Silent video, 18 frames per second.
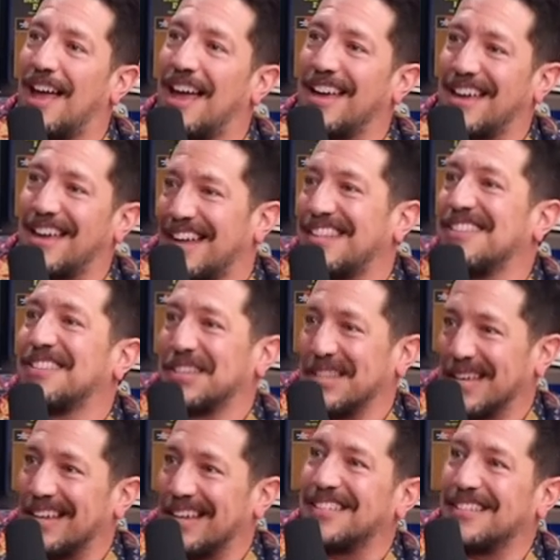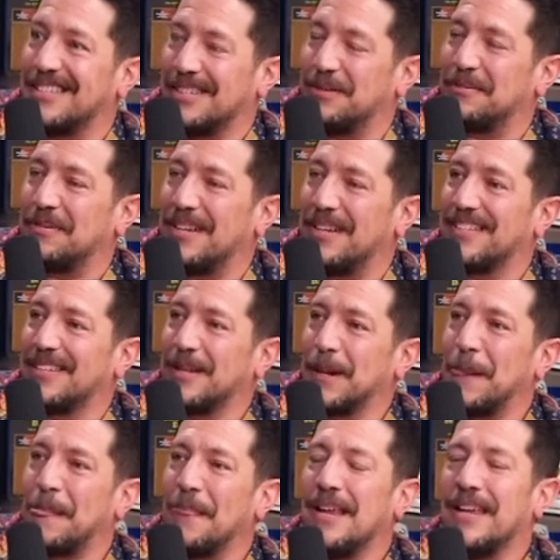I got tickets to see Rent.
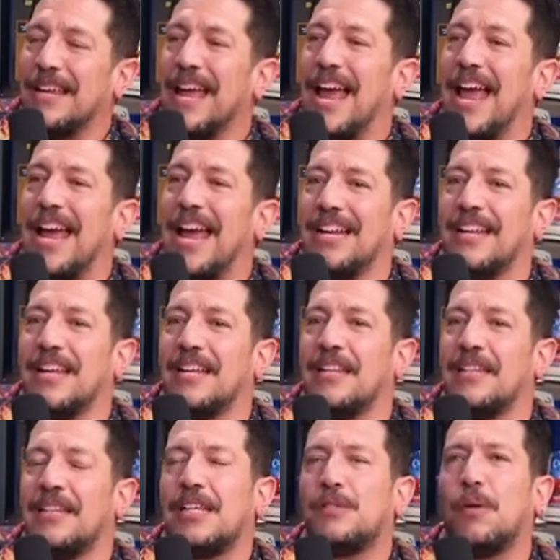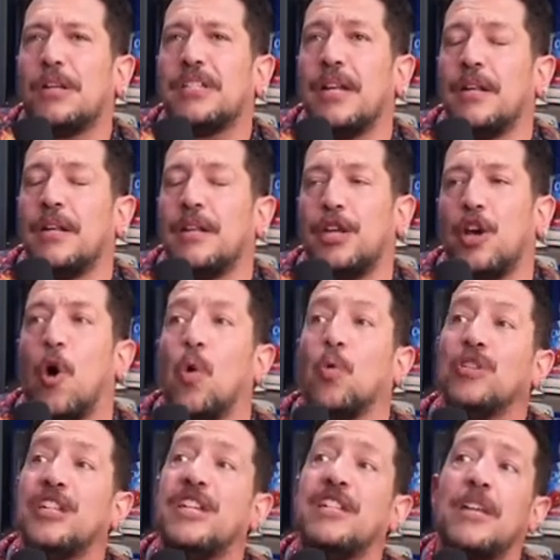And this wasn't the
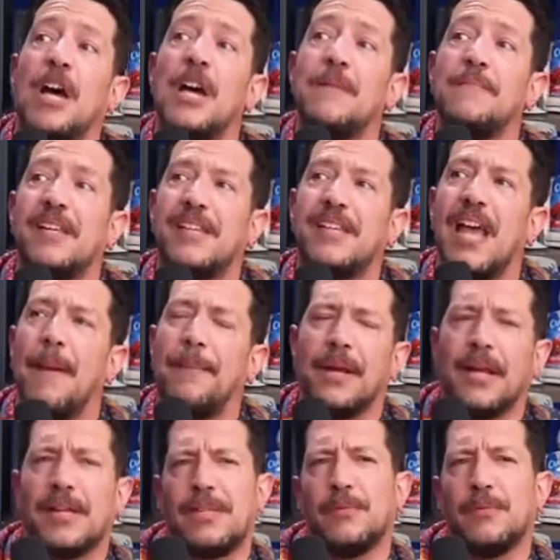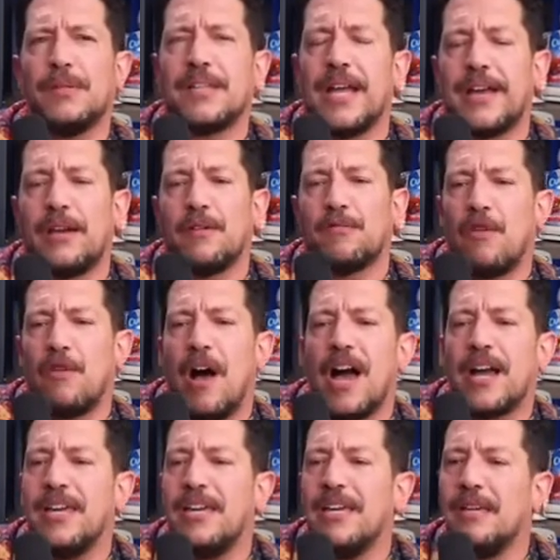only time this happened because it was like
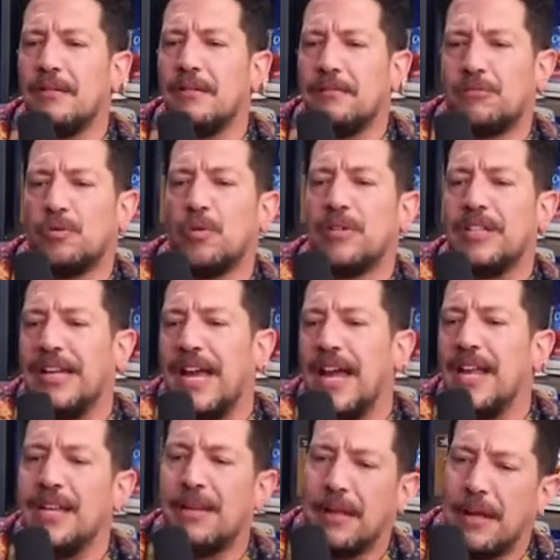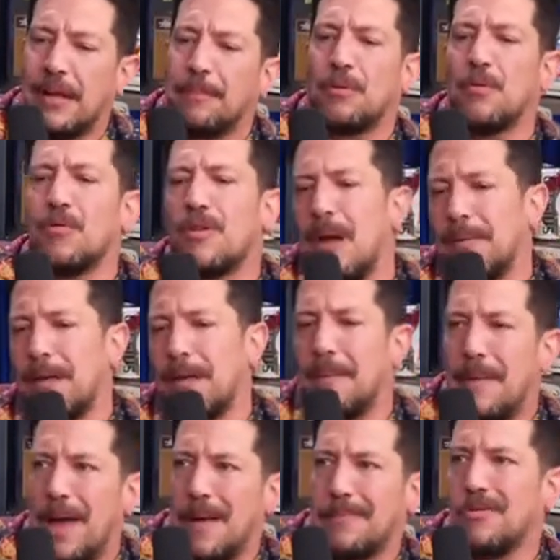rocky toward the end, like broke up,
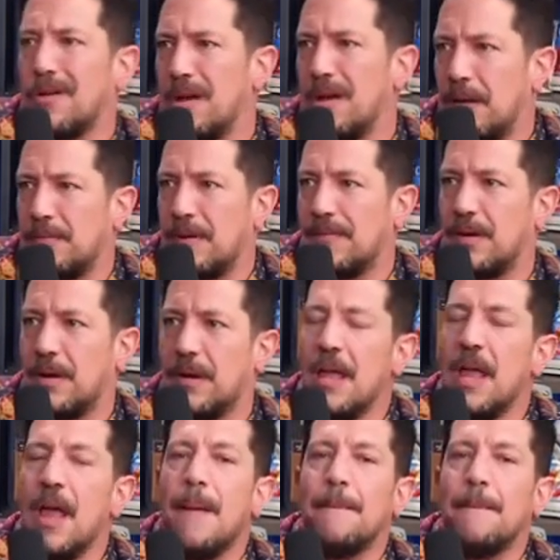got back, broke up, can't remember.